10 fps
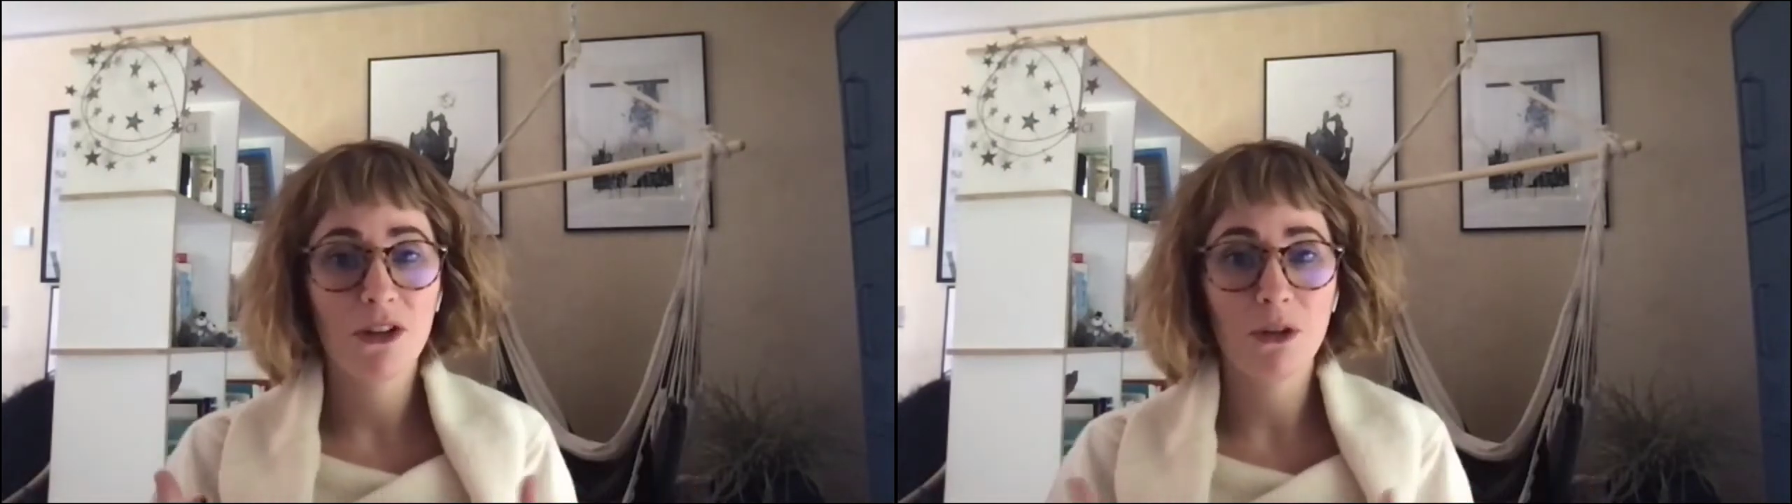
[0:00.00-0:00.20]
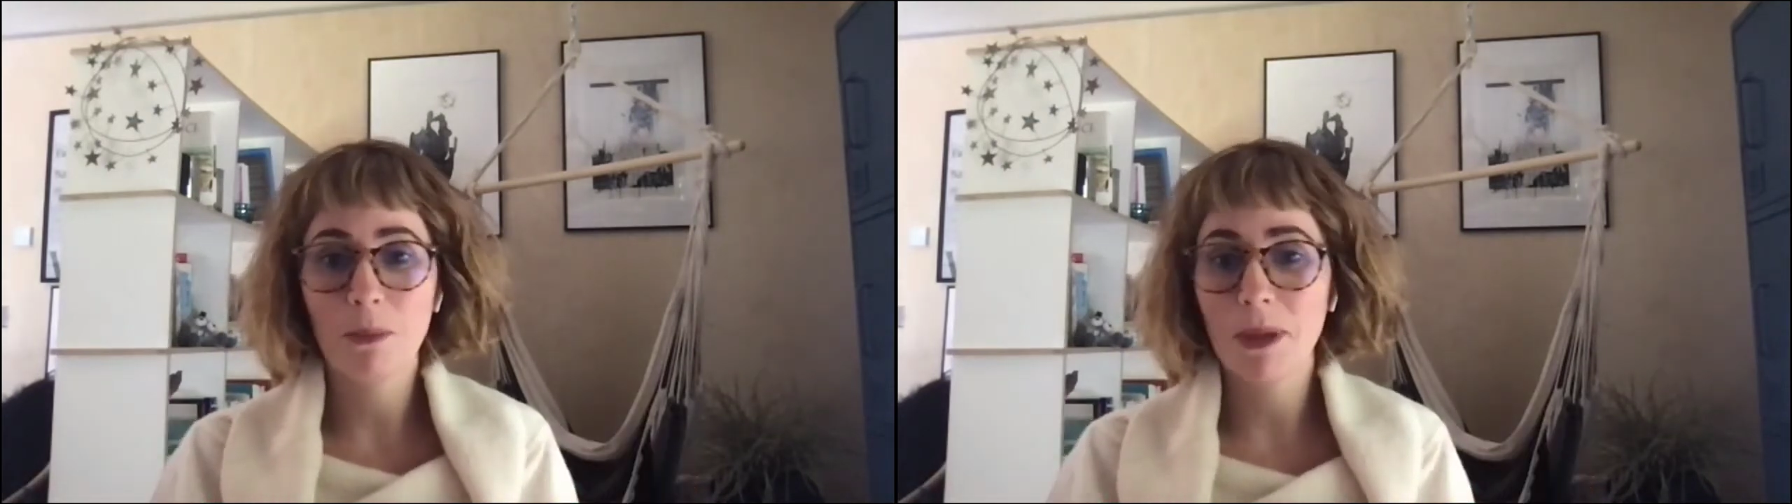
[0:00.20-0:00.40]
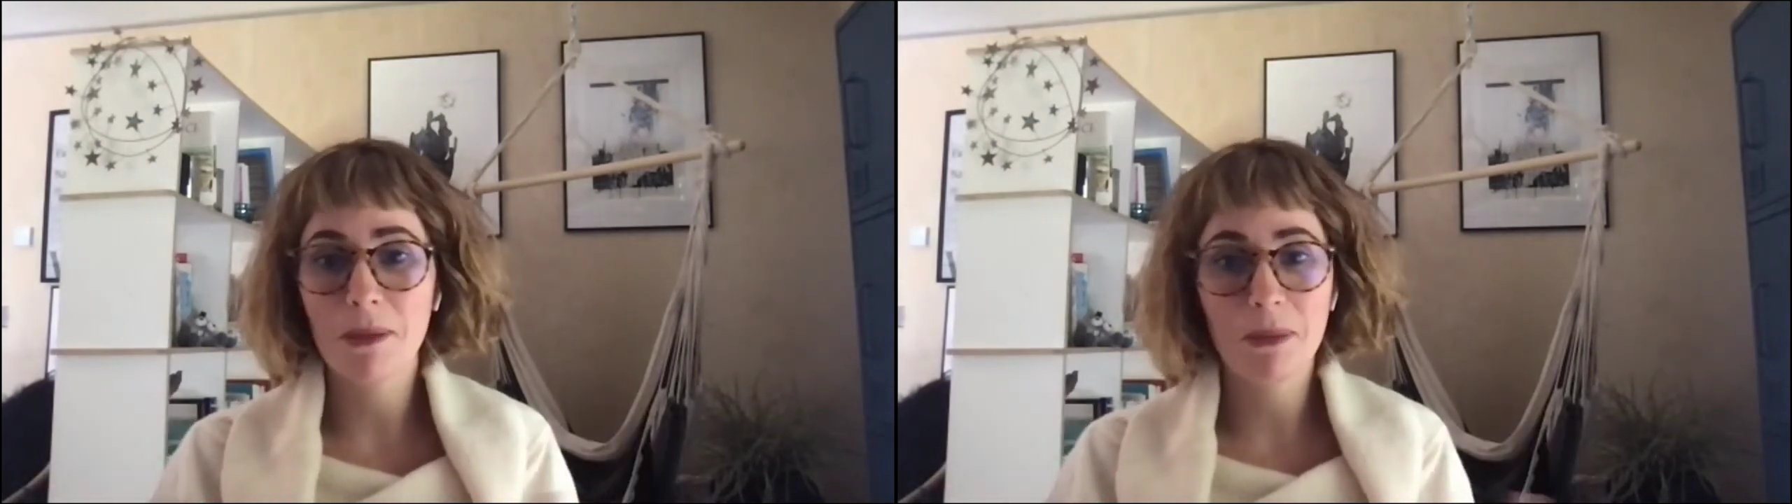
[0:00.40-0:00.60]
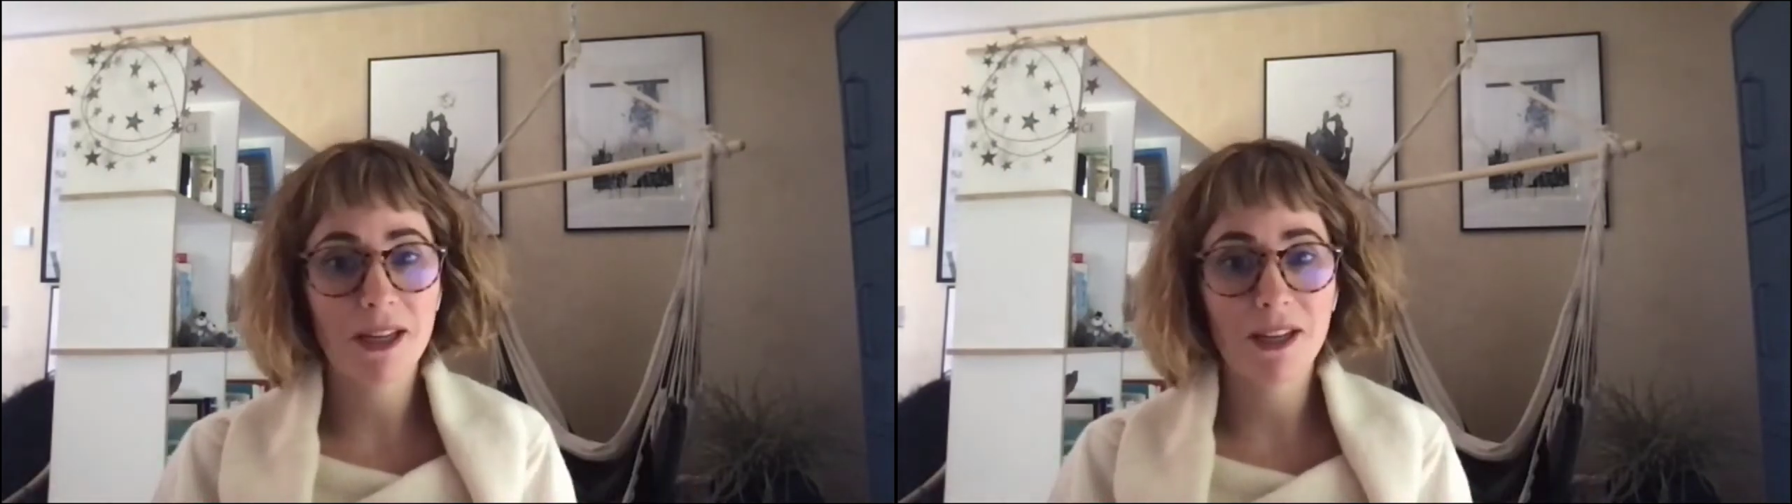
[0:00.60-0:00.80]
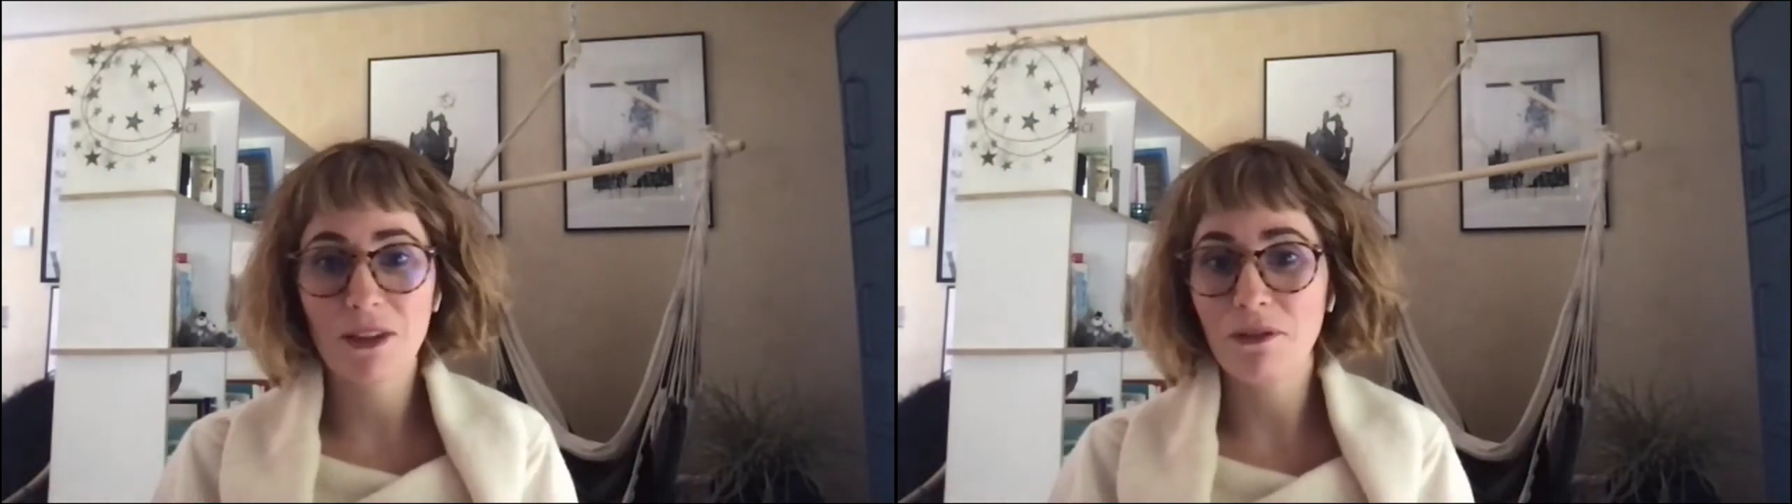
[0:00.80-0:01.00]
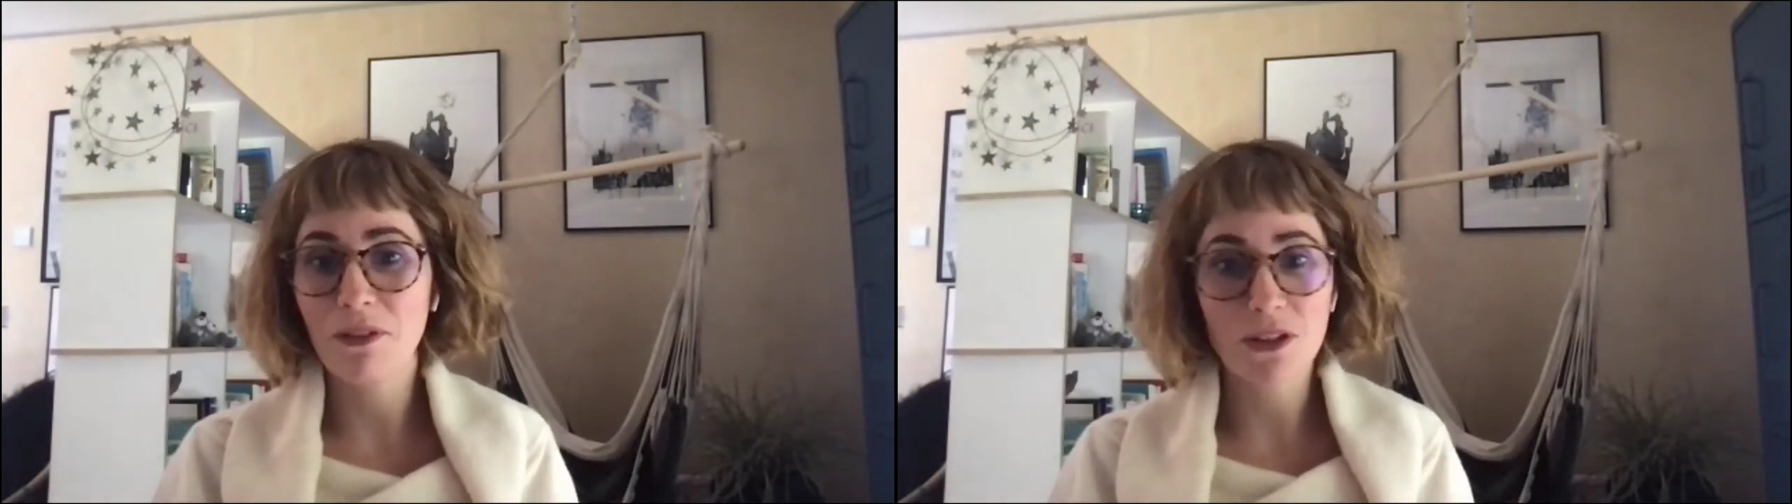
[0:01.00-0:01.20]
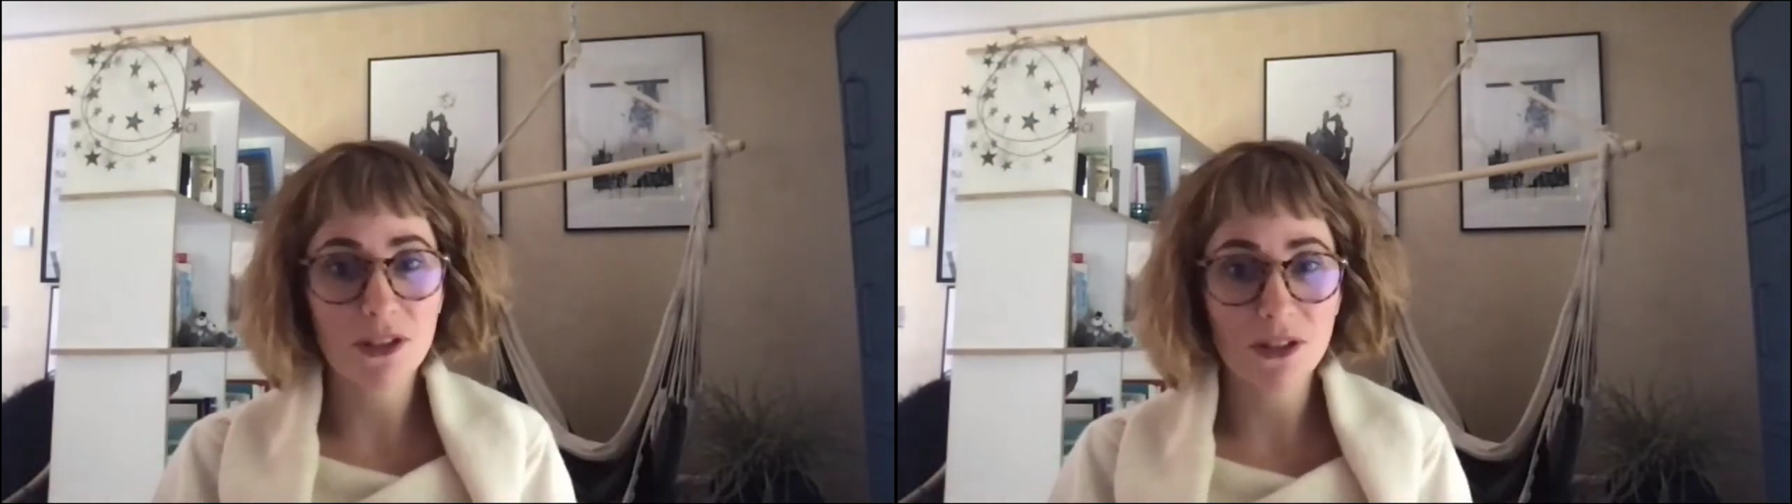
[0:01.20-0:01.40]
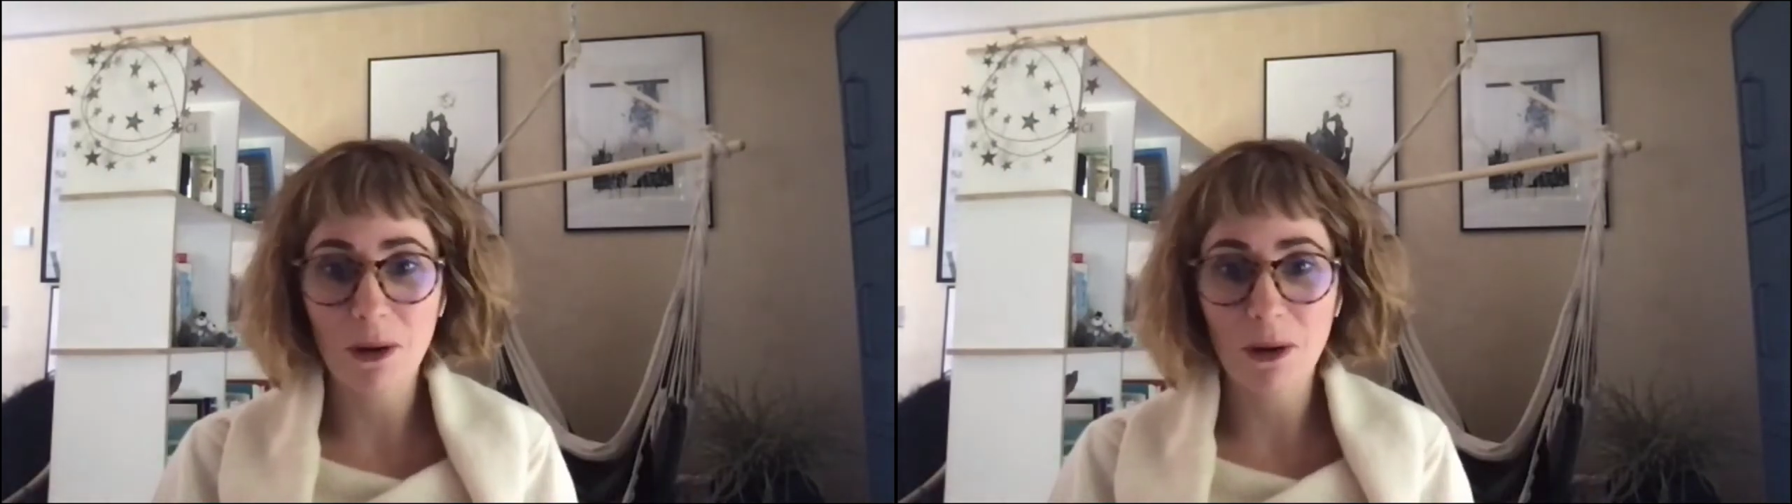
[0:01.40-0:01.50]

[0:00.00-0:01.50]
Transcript: your baby in the first